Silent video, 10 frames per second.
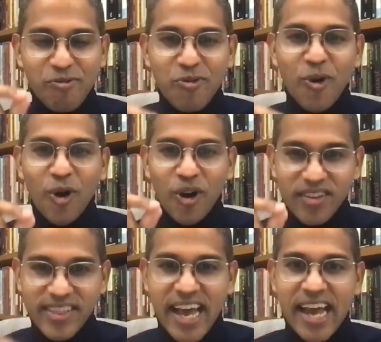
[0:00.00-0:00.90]

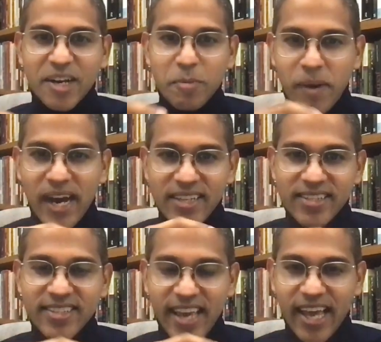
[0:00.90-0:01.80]
for that by
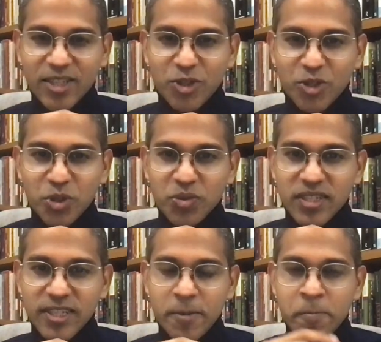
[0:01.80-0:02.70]
this head
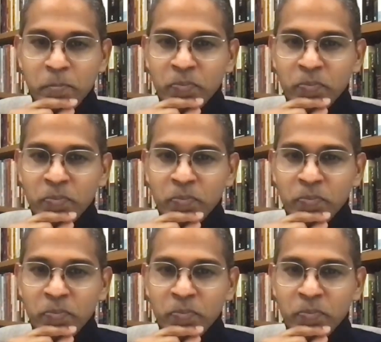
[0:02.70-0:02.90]
steward.